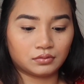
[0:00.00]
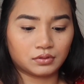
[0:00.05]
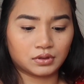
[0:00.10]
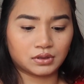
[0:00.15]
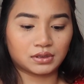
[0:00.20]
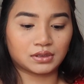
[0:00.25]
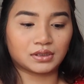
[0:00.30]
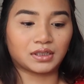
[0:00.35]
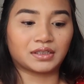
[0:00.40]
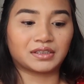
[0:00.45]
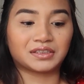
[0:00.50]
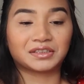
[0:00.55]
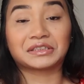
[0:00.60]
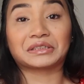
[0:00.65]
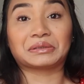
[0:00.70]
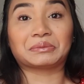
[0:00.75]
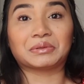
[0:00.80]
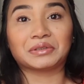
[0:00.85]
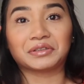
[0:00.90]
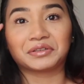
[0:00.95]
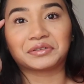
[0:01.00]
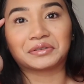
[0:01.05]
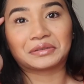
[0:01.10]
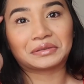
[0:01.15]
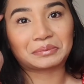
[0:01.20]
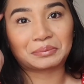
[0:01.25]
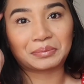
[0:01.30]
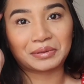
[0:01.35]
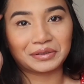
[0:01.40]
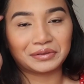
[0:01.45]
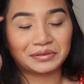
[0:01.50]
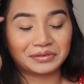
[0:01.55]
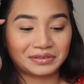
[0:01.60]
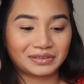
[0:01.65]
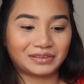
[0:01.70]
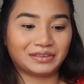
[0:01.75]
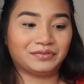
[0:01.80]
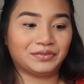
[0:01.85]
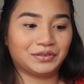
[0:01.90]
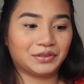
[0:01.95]
this is like similar to the pillow and
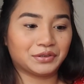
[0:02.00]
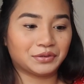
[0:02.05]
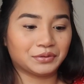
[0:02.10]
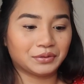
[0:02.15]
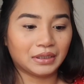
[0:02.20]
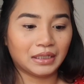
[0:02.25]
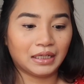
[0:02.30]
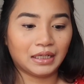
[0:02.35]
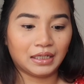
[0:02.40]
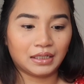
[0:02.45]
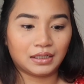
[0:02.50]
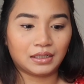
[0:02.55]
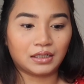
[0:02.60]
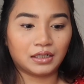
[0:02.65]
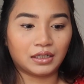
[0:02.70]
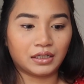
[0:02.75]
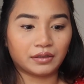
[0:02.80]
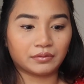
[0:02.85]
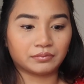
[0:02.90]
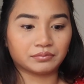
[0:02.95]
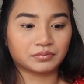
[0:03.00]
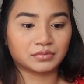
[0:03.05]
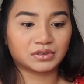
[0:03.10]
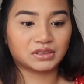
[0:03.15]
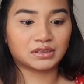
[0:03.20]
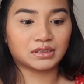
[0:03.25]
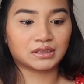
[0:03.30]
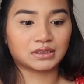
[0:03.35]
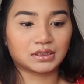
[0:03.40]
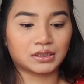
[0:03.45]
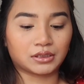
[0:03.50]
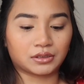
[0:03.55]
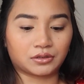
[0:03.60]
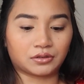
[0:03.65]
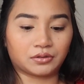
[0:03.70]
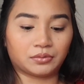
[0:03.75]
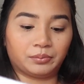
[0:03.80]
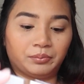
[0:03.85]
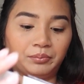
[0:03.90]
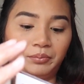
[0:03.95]
stuff too. This
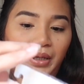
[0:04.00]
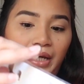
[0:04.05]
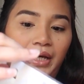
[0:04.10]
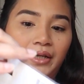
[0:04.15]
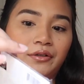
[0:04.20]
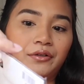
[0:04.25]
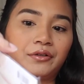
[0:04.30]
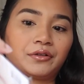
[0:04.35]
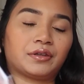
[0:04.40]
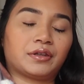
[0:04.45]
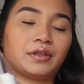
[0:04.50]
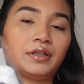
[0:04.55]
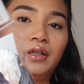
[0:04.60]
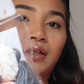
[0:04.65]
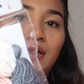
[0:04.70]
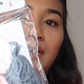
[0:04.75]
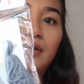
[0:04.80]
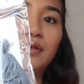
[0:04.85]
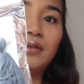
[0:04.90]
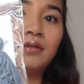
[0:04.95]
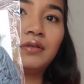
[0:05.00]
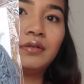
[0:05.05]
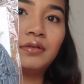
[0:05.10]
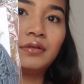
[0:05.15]
little banner thing,